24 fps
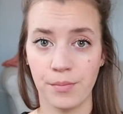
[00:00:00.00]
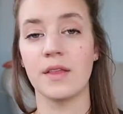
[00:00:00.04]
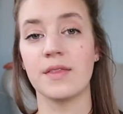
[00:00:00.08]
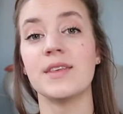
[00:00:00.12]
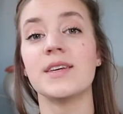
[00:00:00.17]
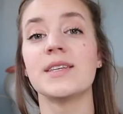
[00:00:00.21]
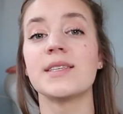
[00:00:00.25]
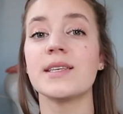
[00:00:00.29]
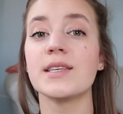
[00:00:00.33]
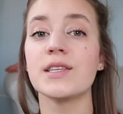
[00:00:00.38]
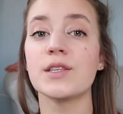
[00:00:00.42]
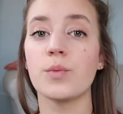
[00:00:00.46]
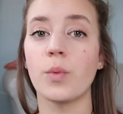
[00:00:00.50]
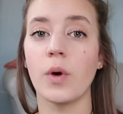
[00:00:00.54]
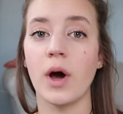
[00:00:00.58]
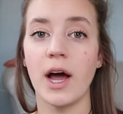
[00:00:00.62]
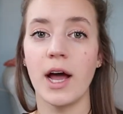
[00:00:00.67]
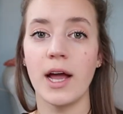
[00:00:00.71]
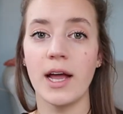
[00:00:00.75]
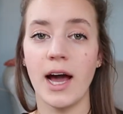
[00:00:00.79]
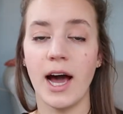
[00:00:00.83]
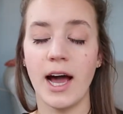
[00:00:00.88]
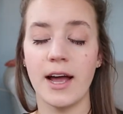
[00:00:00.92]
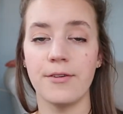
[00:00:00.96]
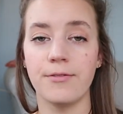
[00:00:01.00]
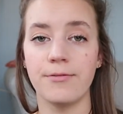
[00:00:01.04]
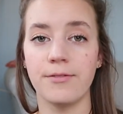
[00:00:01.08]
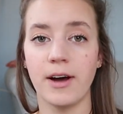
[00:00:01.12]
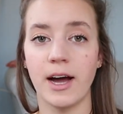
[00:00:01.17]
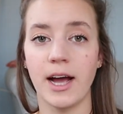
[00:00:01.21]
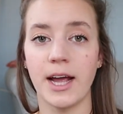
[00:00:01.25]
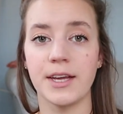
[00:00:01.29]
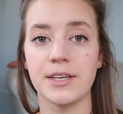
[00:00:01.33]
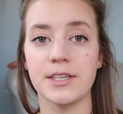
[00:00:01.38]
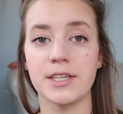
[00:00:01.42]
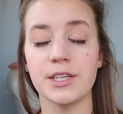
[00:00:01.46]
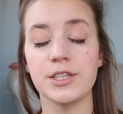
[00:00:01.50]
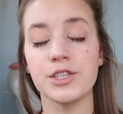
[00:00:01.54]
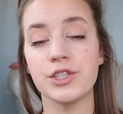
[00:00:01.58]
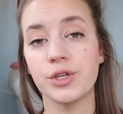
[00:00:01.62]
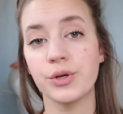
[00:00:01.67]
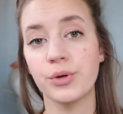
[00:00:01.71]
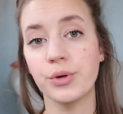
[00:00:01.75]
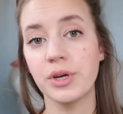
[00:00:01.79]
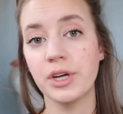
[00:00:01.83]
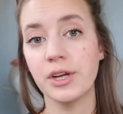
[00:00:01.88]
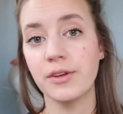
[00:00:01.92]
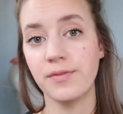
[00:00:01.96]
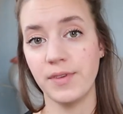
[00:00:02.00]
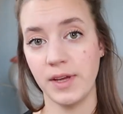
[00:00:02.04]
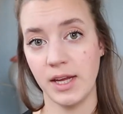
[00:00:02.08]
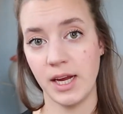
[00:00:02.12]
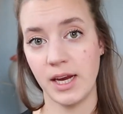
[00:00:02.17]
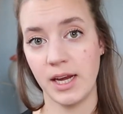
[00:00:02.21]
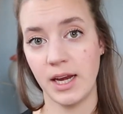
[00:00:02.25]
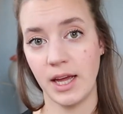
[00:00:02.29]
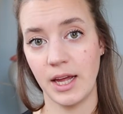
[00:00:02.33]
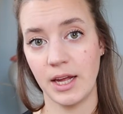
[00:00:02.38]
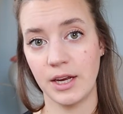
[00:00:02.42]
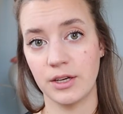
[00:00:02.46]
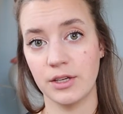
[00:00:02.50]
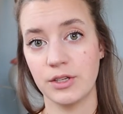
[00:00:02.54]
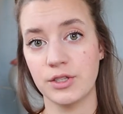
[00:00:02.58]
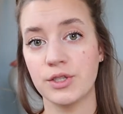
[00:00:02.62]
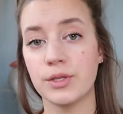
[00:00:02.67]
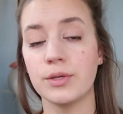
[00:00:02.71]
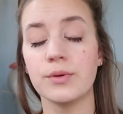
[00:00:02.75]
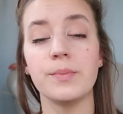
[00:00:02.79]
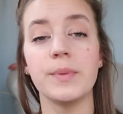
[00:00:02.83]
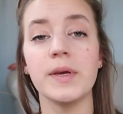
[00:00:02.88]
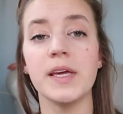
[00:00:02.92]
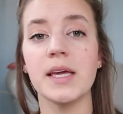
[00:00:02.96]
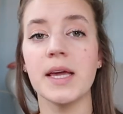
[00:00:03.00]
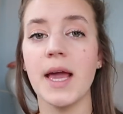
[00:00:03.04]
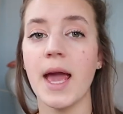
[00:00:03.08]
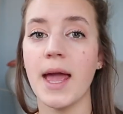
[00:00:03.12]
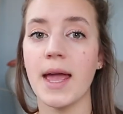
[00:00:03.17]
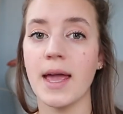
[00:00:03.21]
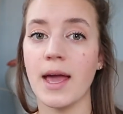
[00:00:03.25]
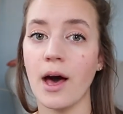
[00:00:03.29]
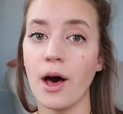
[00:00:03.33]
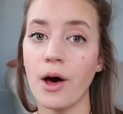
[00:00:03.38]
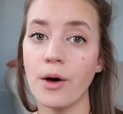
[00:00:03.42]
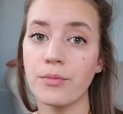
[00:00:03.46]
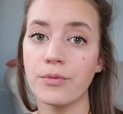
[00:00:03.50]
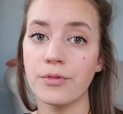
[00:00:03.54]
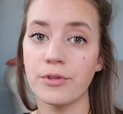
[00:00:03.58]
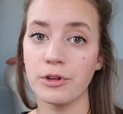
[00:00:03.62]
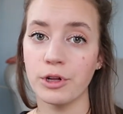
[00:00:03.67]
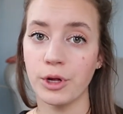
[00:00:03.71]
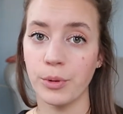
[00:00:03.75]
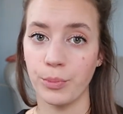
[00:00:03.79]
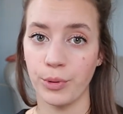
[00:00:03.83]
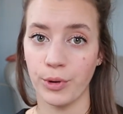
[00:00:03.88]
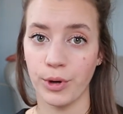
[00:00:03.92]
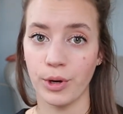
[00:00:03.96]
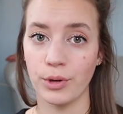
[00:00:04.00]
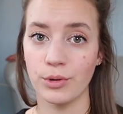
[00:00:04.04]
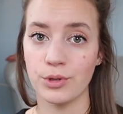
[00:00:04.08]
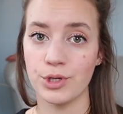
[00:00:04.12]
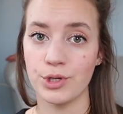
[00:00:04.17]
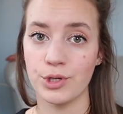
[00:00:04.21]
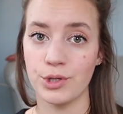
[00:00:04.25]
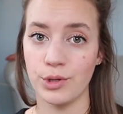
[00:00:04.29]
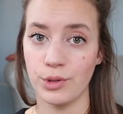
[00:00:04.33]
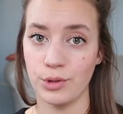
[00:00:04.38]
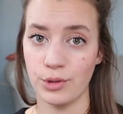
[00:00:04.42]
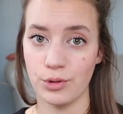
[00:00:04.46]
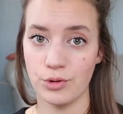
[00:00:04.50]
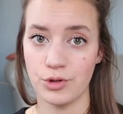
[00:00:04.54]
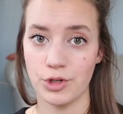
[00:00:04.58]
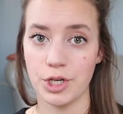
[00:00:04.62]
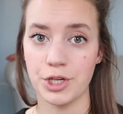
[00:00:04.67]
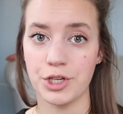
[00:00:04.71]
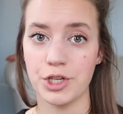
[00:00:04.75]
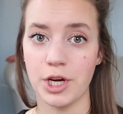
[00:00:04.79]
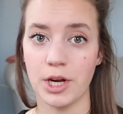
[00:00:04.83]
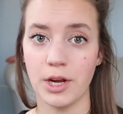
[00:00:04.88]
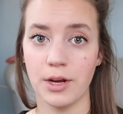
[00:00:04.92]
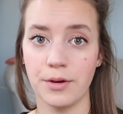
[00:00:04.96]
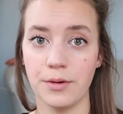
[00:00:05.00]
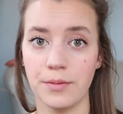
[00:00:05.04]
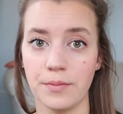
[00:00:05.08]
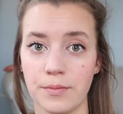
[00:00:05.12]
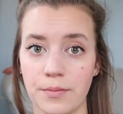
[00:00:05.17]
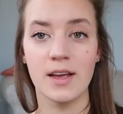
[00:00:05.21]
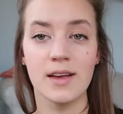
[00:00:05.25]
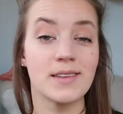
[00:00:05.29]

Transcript: This is why I find intuitive eating to be a helpful approach to nutrition.